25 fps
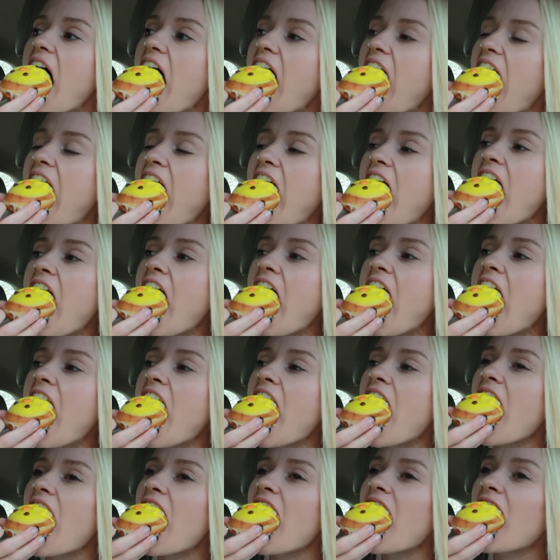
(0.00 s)

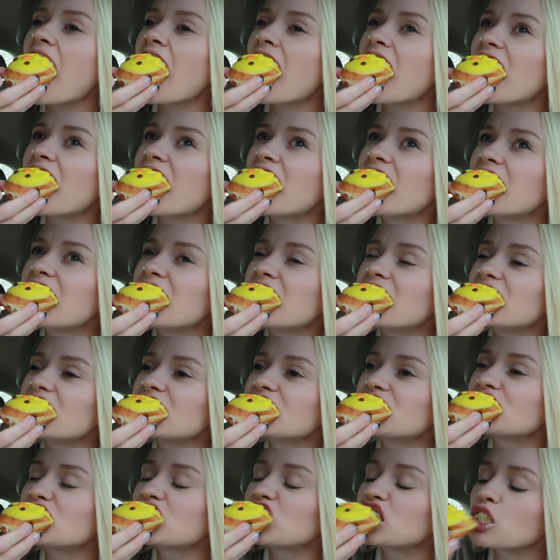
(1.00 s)

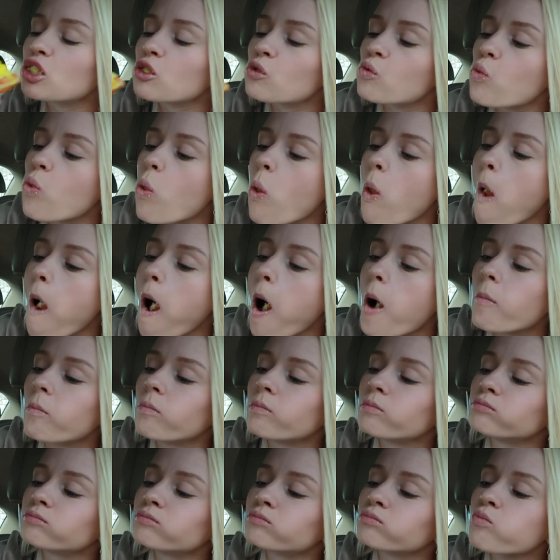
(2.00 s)

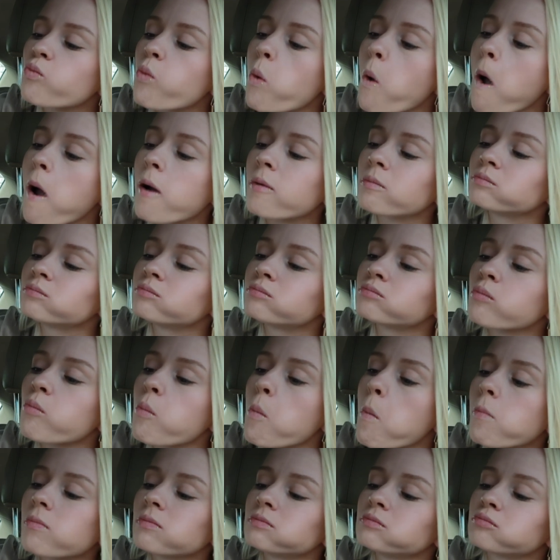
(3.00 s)

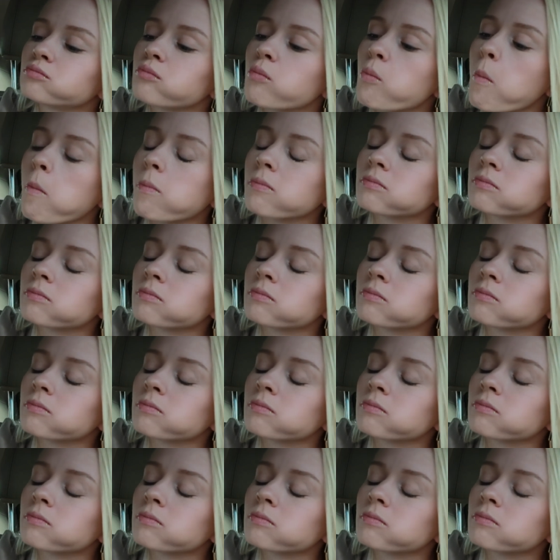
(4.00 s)
[no speech]